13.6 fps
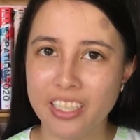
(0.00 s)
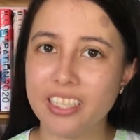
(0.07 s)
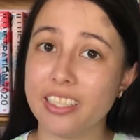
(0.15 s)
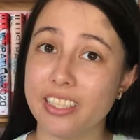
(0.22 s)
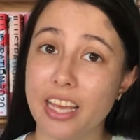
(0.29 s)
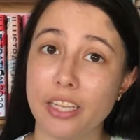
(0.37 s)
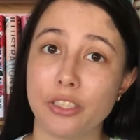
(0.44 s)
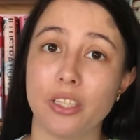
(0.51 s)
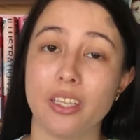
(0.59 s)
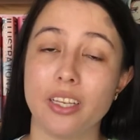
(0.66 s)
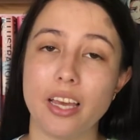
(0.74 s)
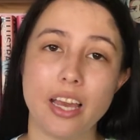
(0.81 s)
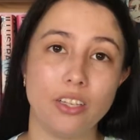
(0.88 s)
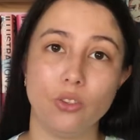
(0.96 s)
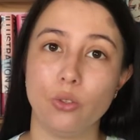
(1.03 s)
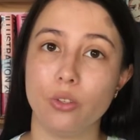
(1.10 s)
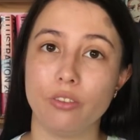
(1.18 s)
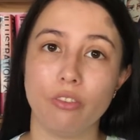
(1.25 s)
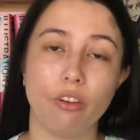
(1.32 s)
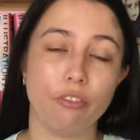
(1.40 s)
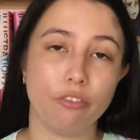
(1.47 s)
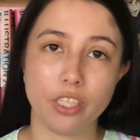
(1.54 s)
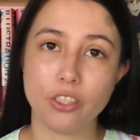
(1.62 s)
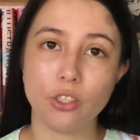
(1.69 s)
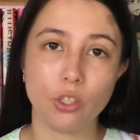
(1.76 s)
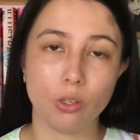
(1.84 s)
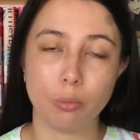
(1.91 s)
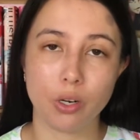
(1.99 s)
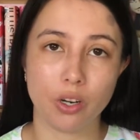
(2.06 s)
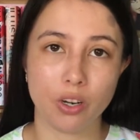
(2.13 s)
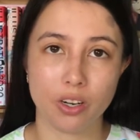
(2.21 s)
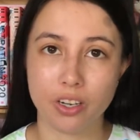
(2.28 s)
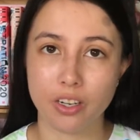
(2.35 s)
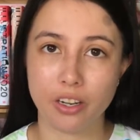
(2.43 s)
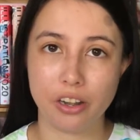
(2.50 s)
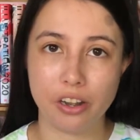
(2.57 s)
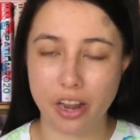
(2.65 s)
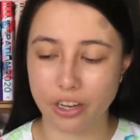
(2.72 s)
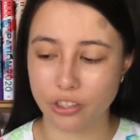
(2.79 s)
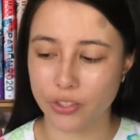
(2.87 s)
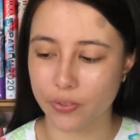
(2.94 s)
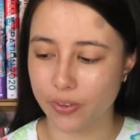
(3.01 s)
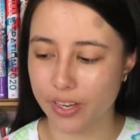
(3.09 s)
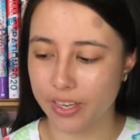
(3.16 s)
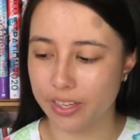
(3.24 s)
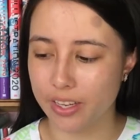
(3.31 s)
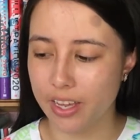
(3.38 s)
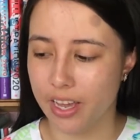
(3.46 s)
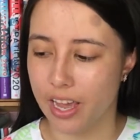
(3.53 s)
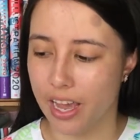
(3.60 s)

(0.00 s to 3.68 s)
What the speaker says: is actually a sort of VTuber Nendoroid,